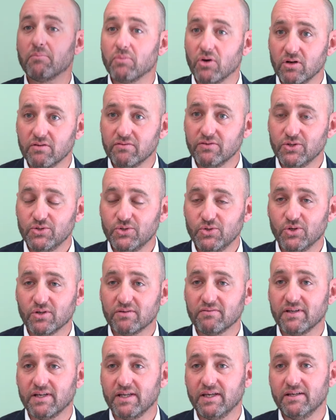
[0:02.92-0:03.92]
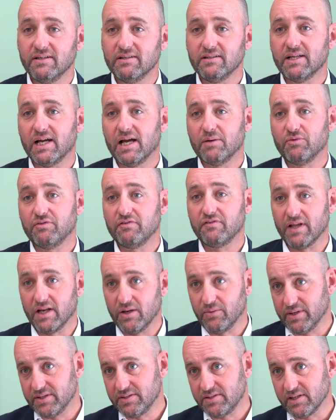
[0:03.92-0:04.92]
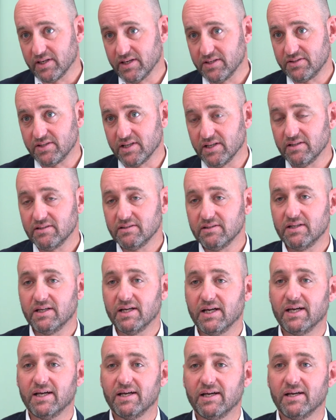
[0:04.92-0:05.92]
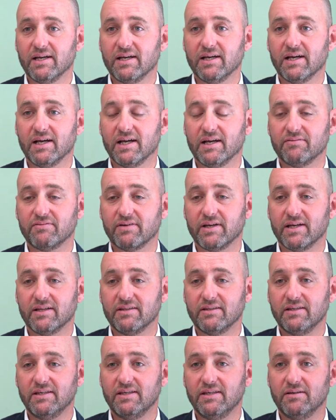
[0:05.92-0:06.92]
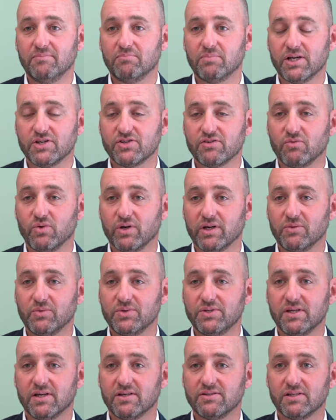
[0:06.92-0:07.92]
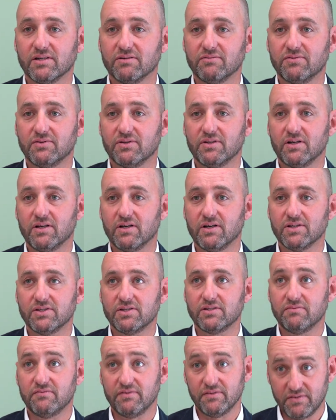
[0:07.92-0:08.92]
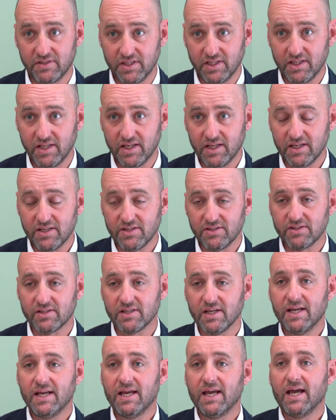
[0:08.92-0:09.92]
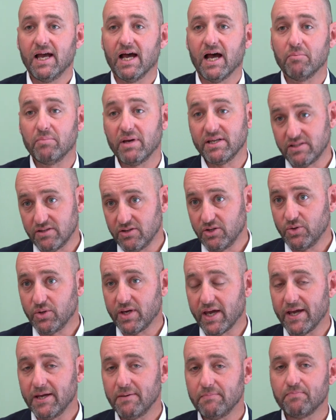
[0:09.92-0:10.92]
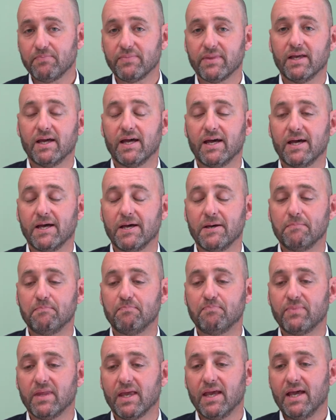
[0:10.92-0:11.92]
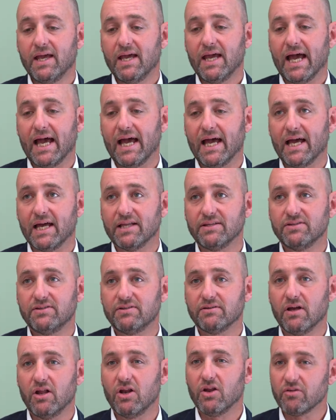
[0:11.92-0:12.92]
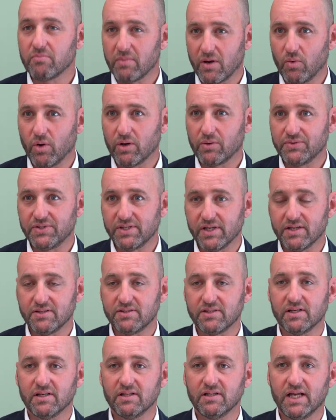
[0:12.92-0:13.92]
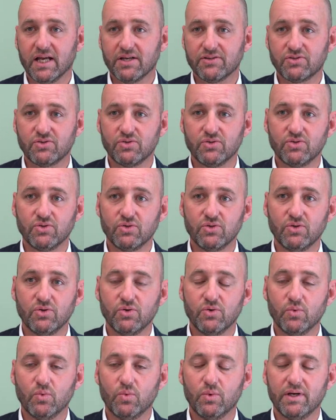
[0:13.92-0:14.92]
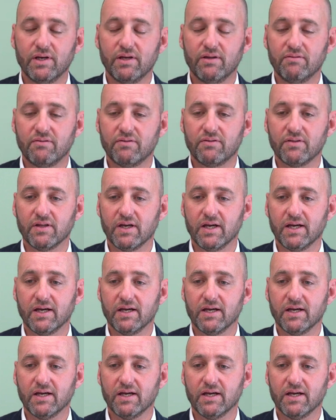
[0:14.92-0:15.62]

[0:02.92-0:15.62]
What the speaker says: I'm Oliver Dudok van Heel. I'm a fellow at CISL. I've had the pleasure of working with CISL for the last 15 years. I'm based in the UK. And a lot of my work with CISL has to do with